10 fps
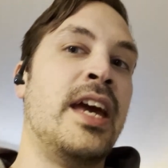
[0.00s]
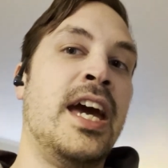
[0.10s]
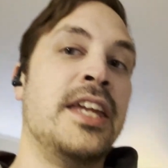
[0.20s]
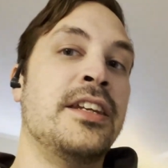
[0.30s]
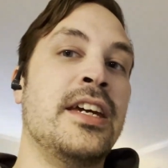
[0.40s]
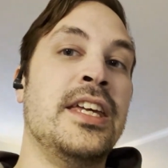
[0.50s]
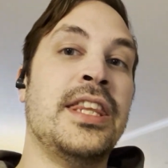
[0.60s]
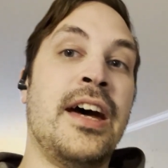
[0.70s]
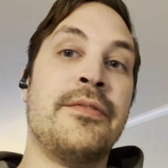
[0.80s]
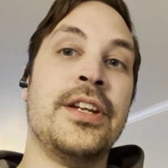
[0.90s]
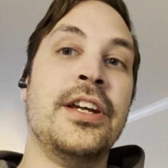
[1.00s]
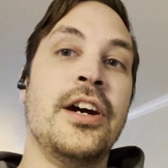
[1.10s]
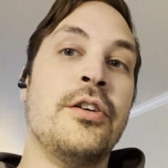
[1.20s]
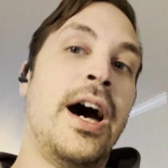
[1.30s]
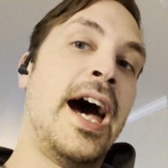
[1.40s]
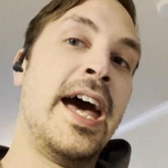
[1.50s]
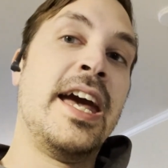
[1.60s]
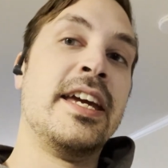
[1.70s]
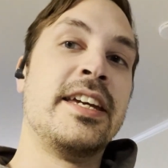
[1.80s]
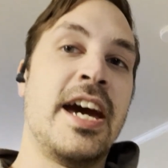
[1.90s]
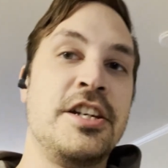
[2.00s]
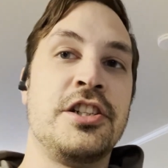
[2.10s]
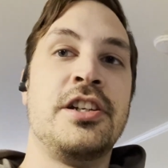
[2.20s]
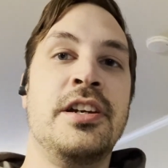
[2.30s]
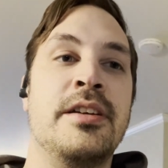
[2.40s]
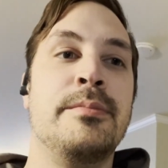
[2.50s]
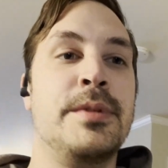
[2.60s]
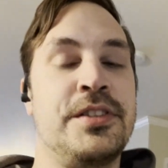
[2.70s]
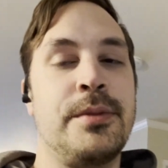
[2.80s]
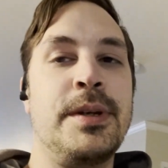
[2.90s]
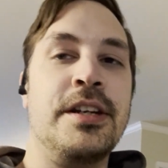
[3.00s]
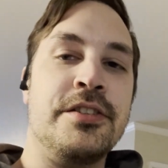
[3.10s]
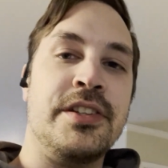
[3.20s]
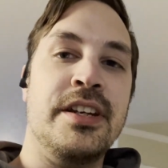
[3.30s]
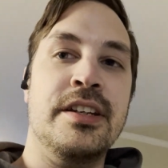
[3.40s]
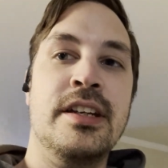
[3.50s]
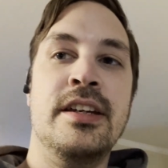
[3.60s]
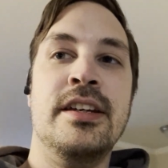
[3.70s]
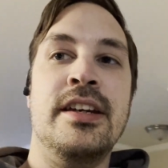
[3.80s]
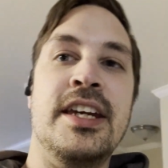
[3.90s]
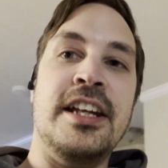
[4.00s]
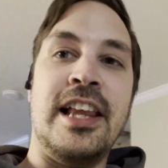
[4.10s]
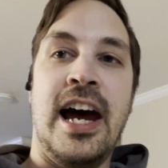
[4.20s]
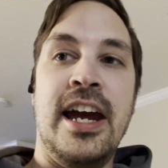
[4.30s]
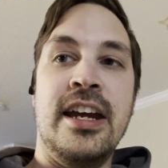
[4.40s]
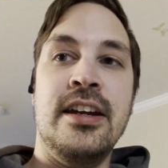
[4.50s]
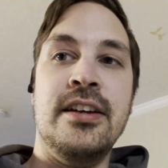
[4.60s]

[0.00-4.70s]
And in that video, I catch Mr. Peterson in a lie.